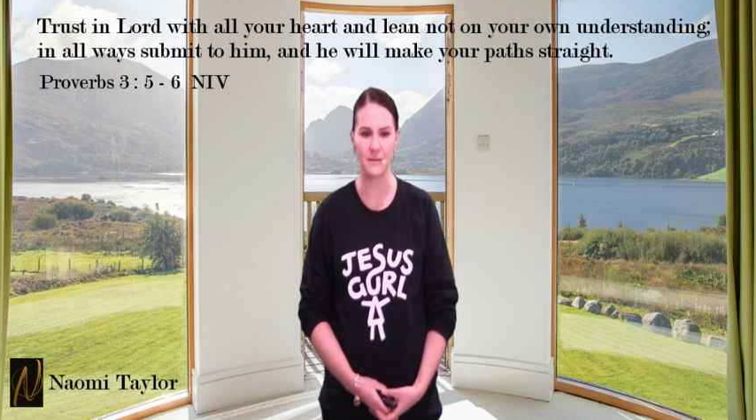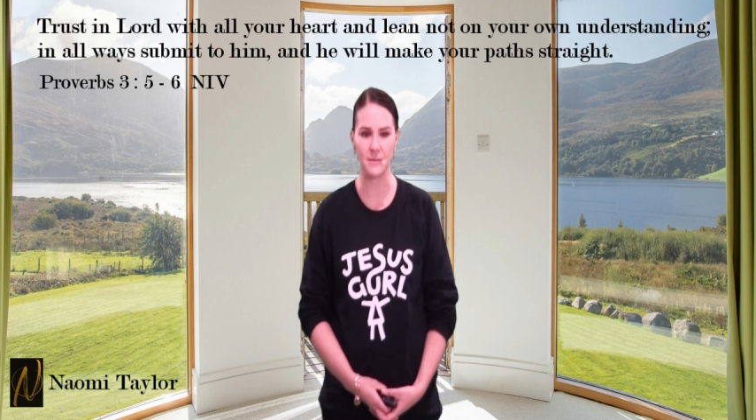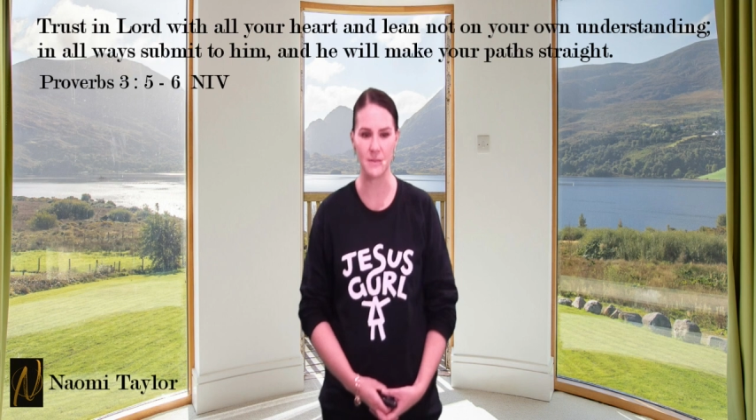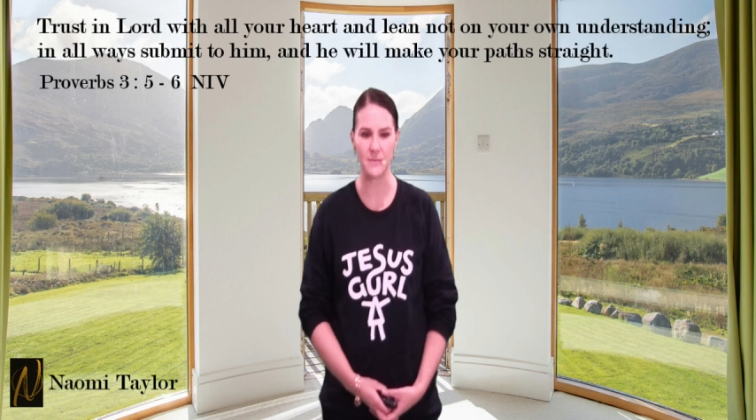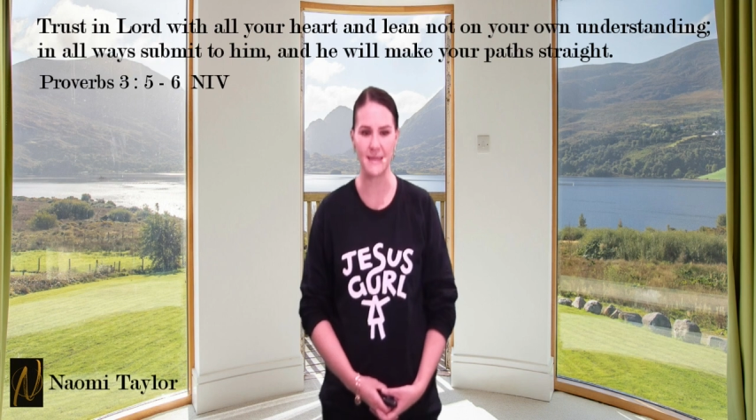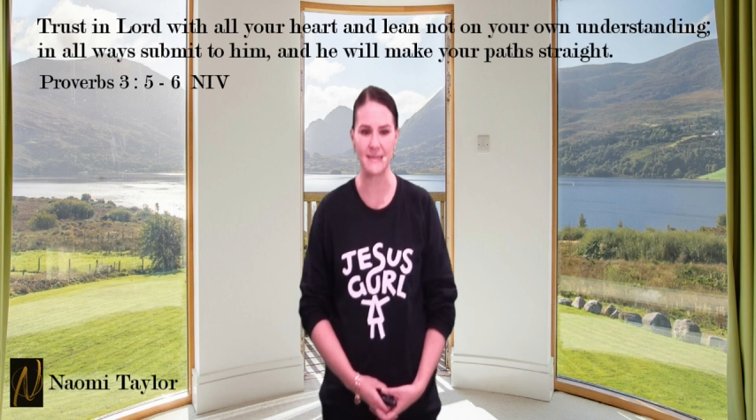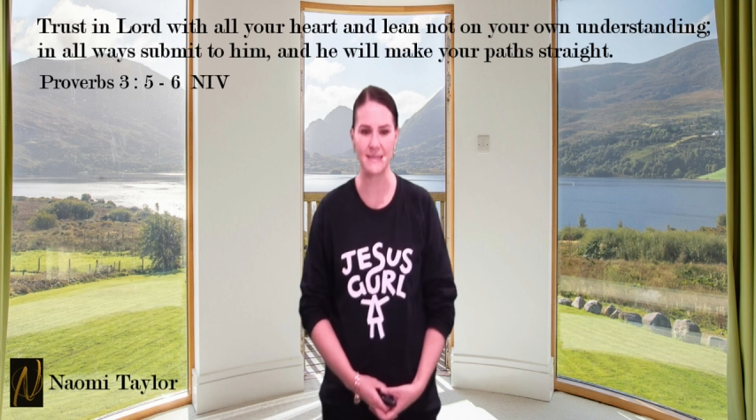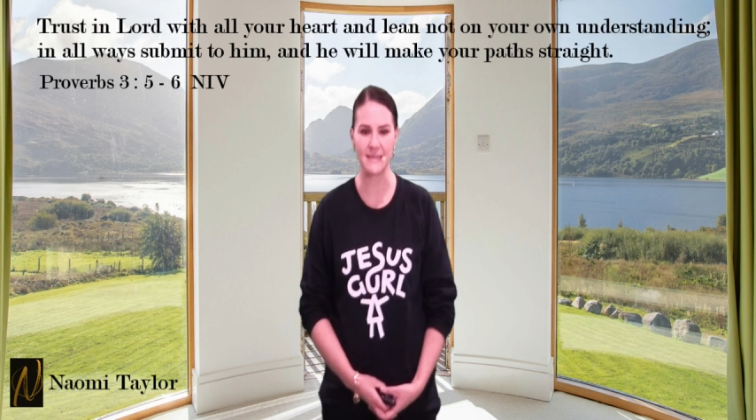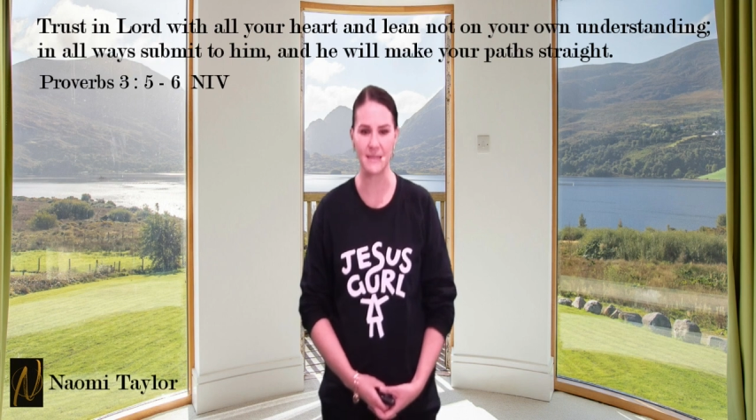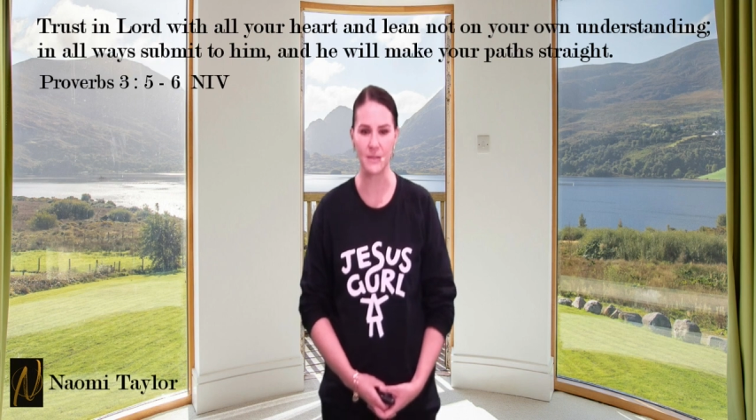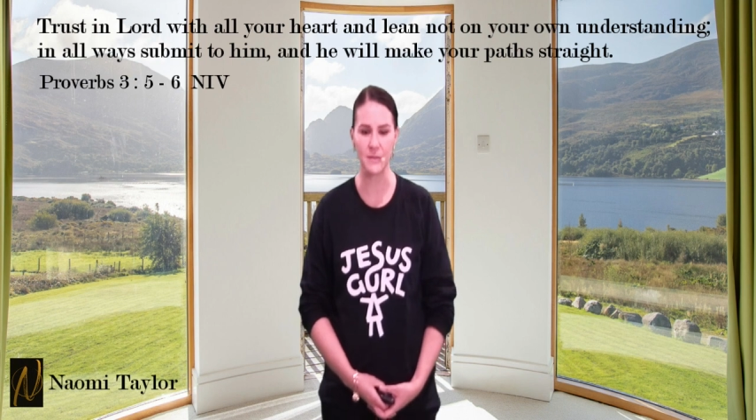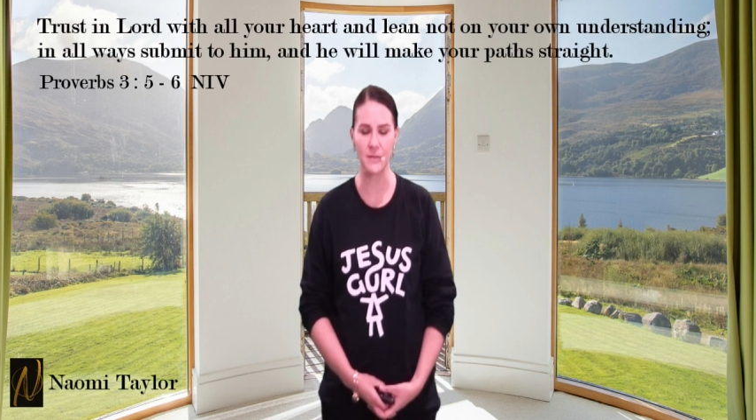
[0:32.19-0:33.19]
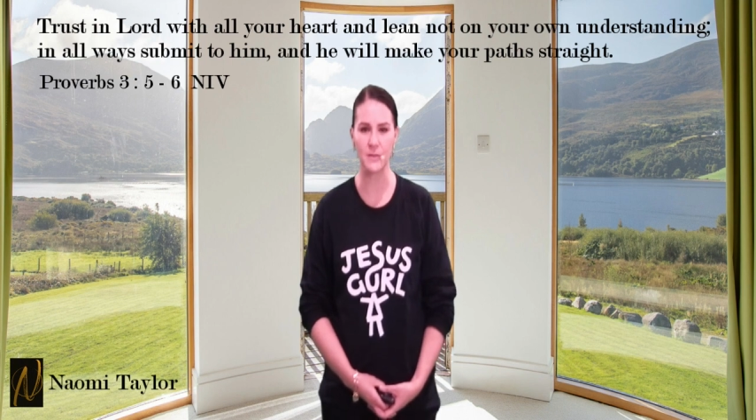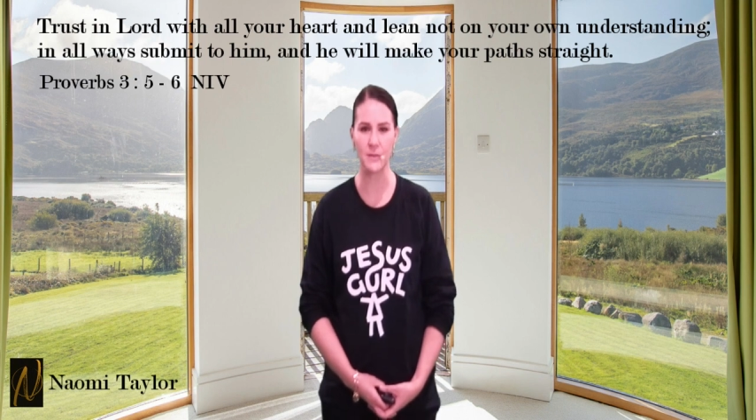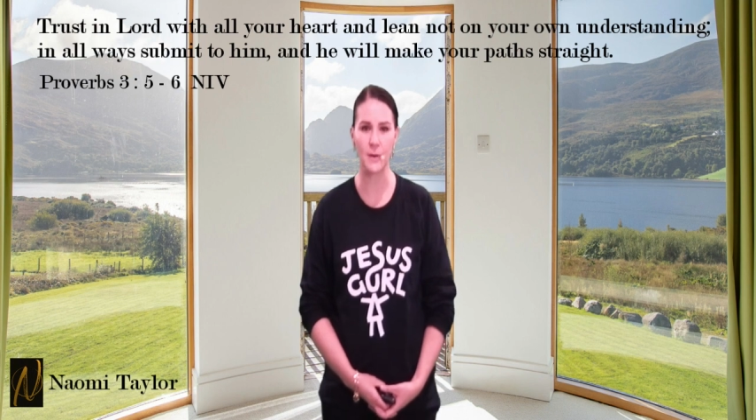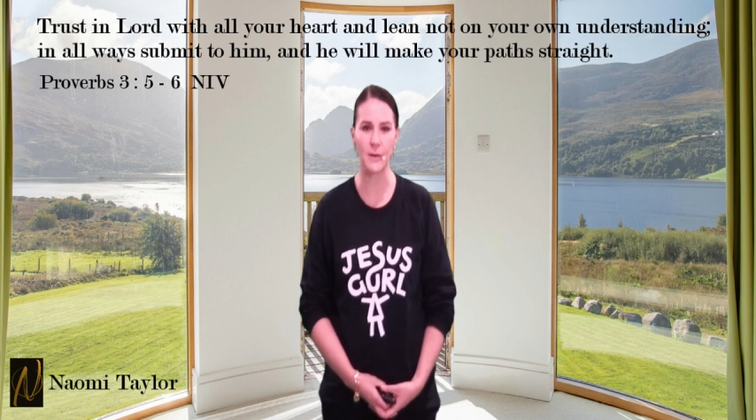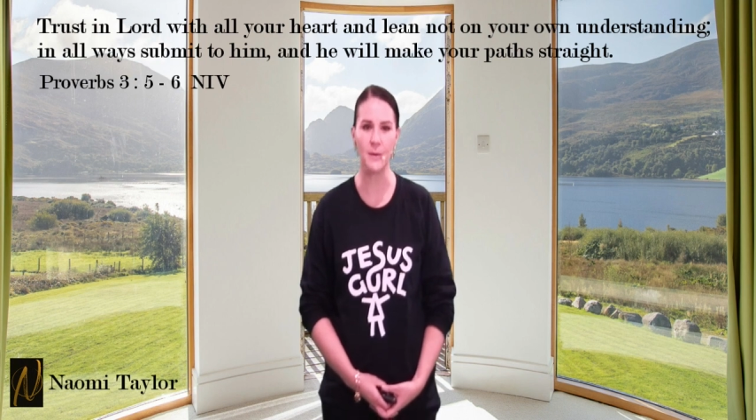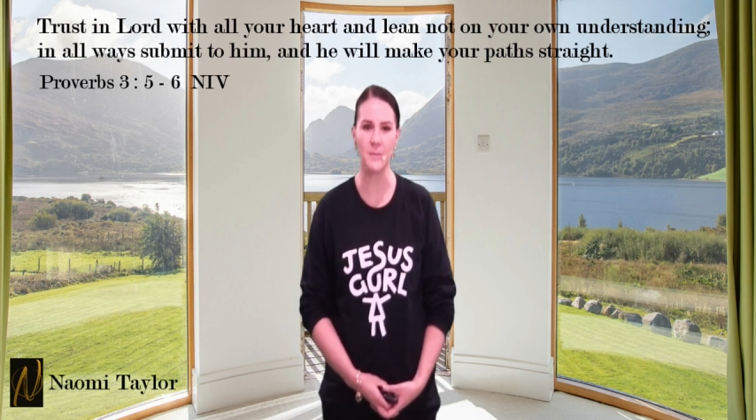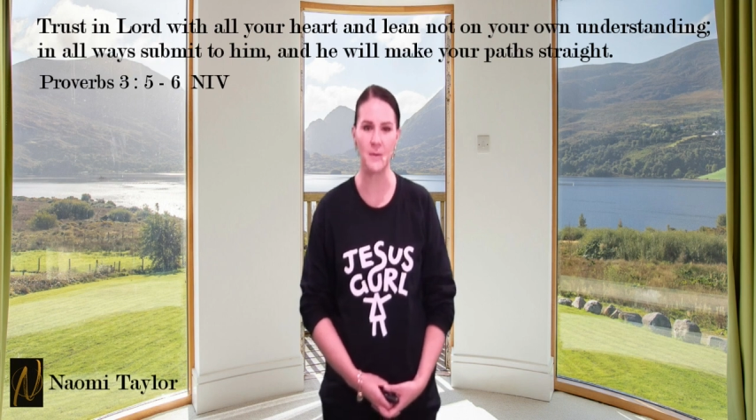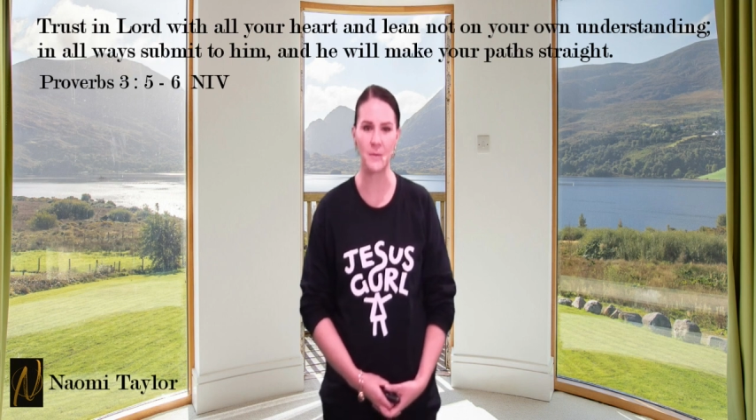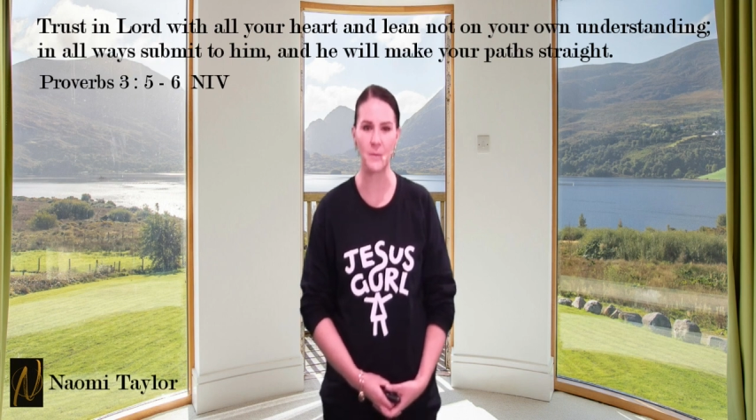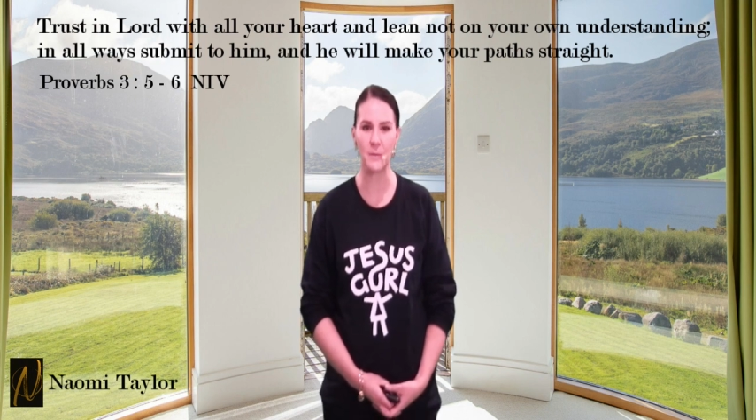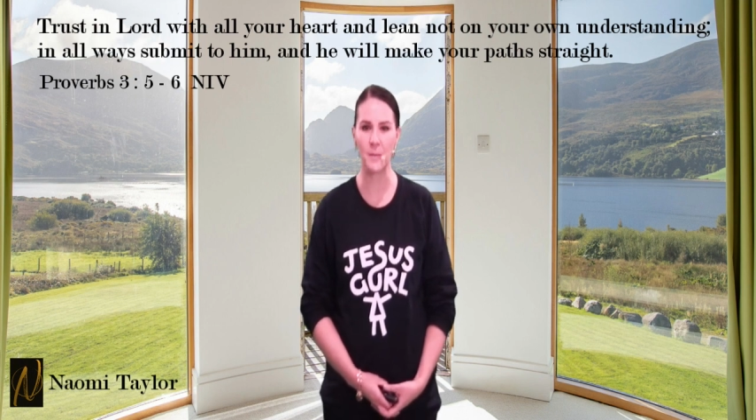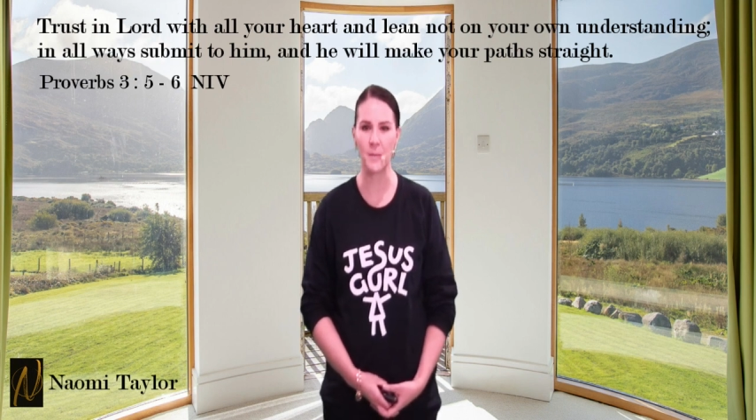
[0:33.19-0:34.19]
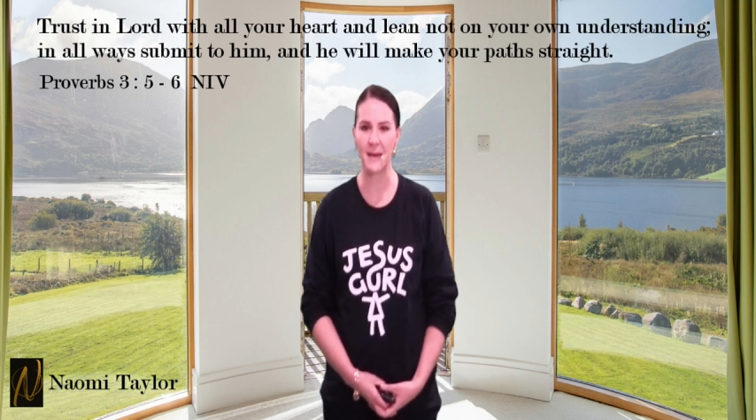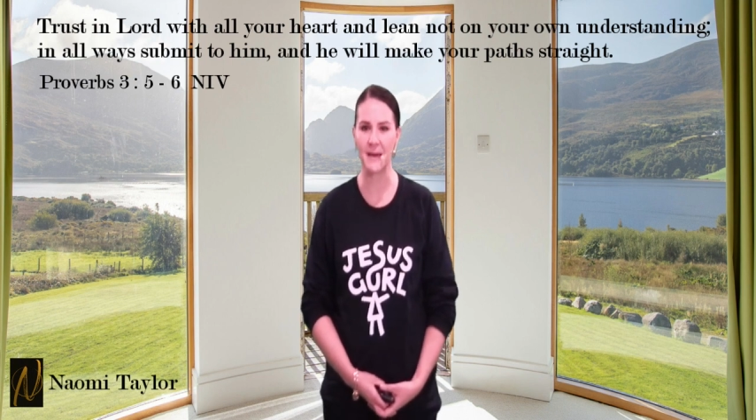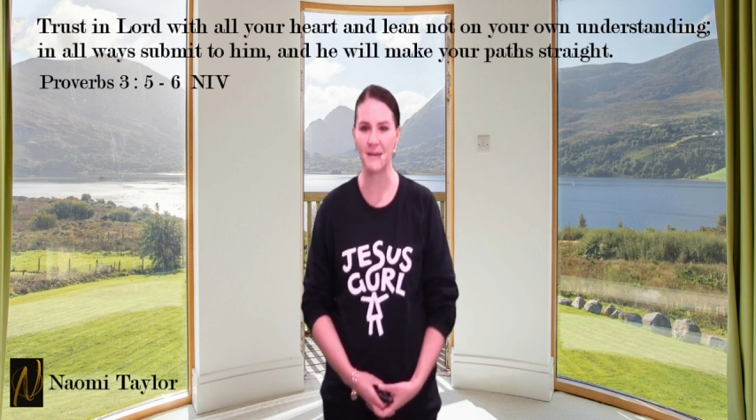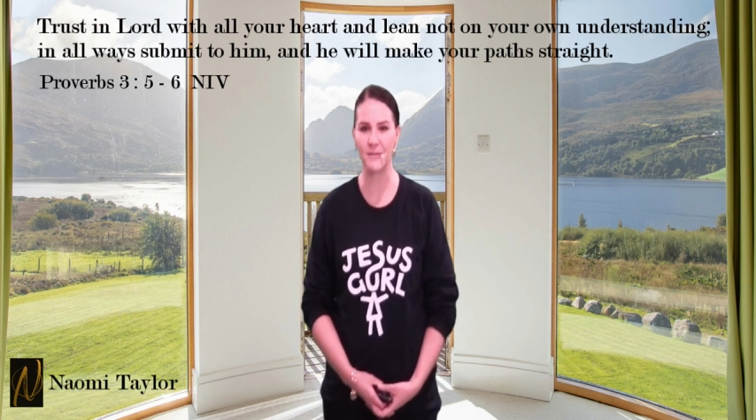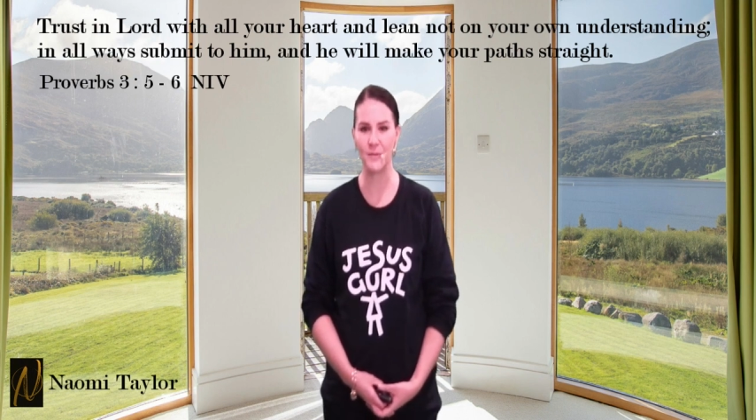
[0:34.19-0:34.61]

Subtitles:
I was raised in a Christian home and we were part